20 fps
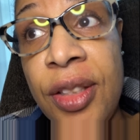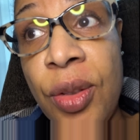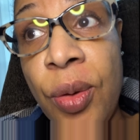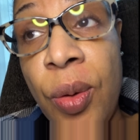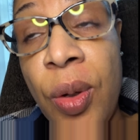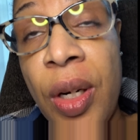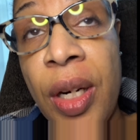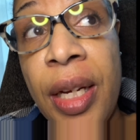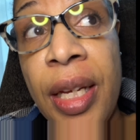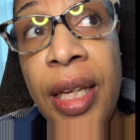
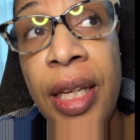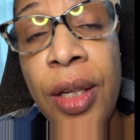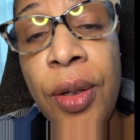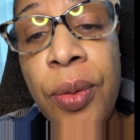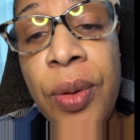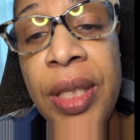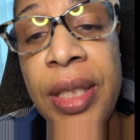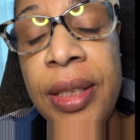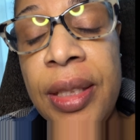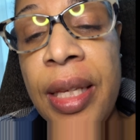or
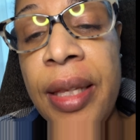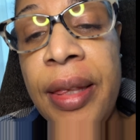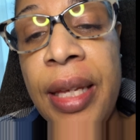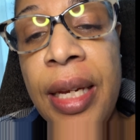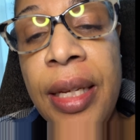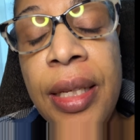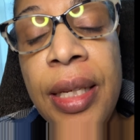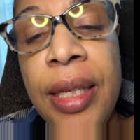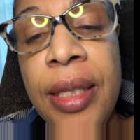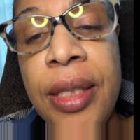illness that
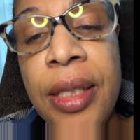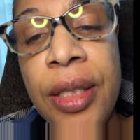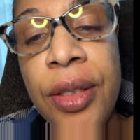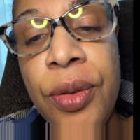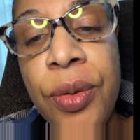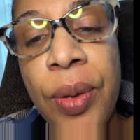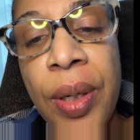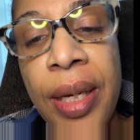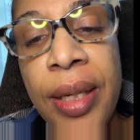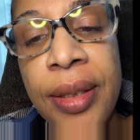they need to
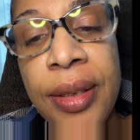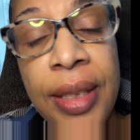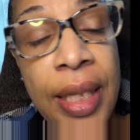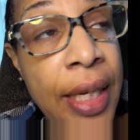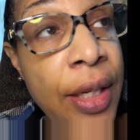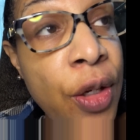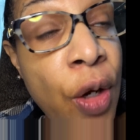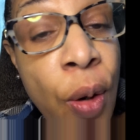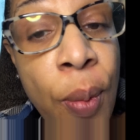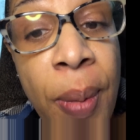address
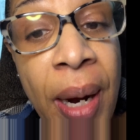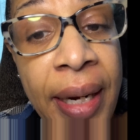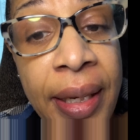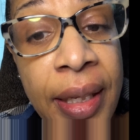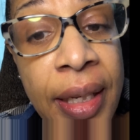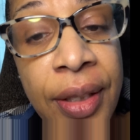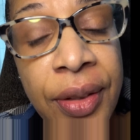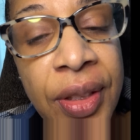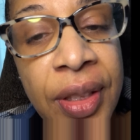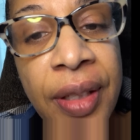that
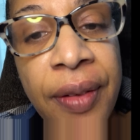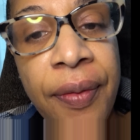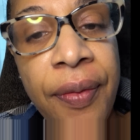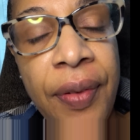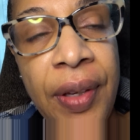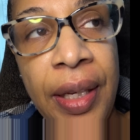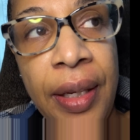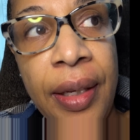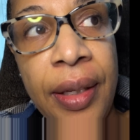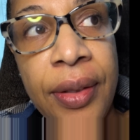nobody else can
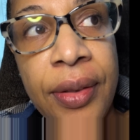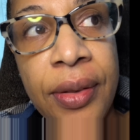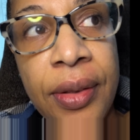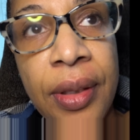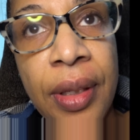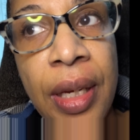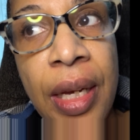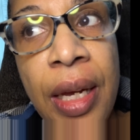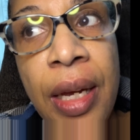fix.